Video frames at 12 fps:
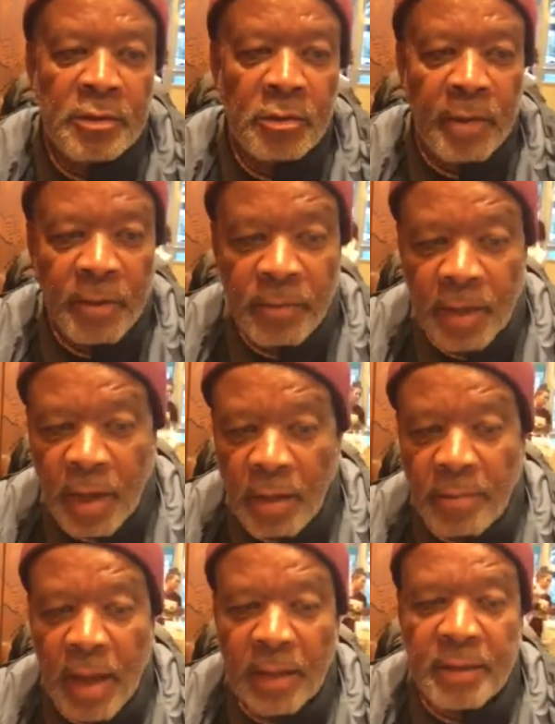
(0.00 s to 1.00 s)
So when we
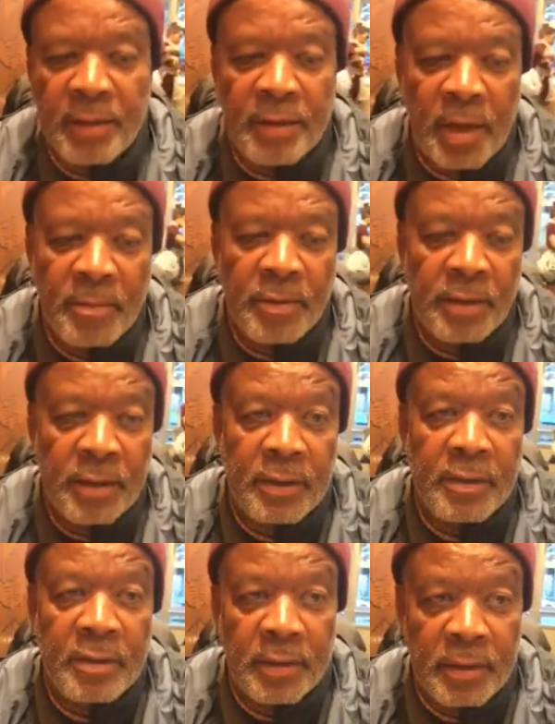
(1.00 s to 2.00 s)
got back to the temple,
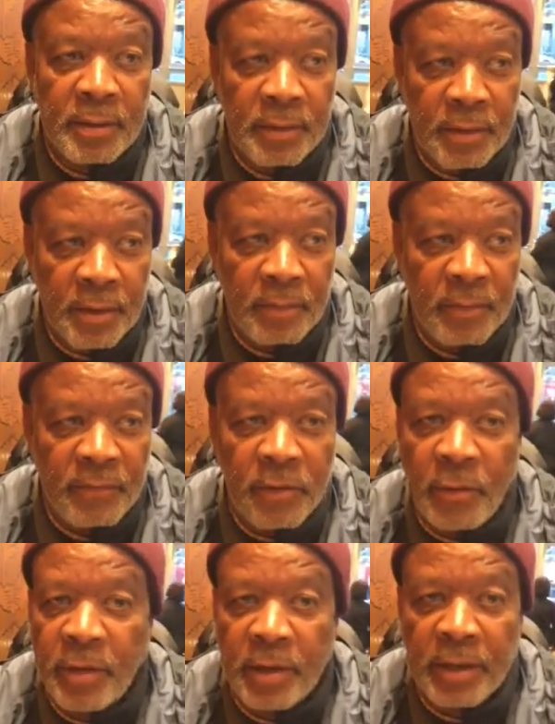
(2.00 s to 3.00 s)

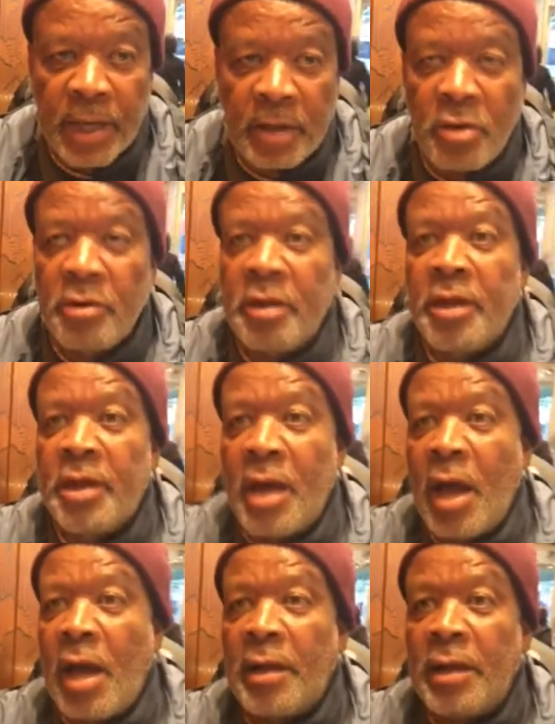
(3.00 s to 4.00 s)
before we could get out of the
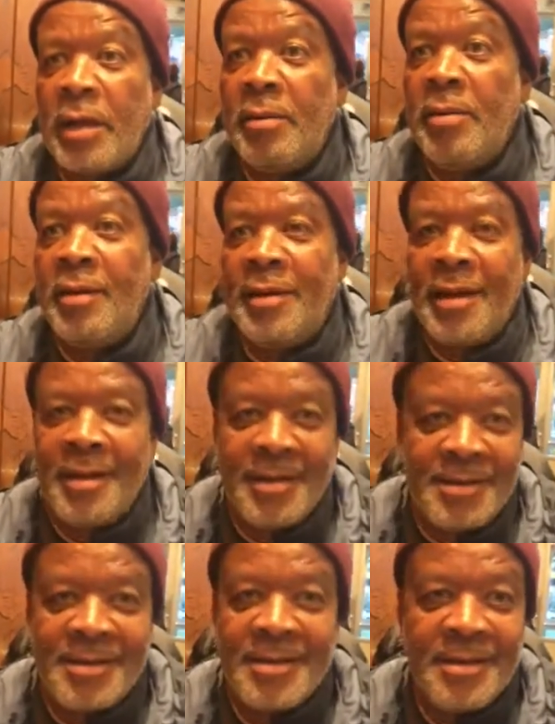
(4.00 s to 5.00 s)
car, they came and tell
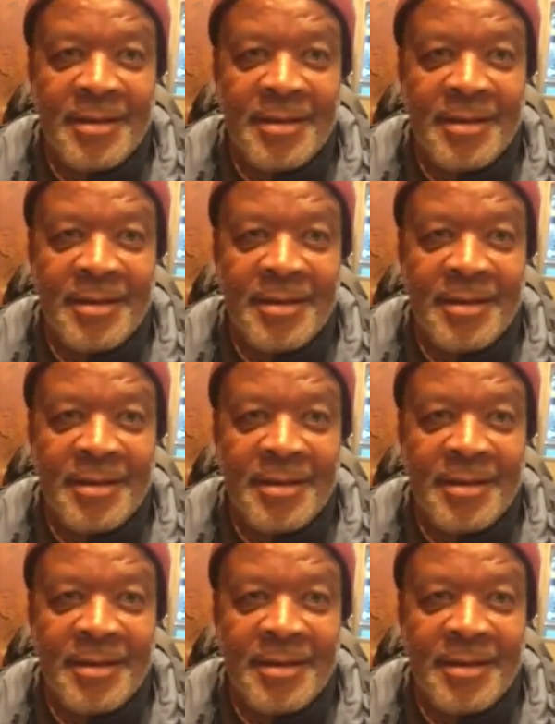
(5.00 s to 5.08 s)
us,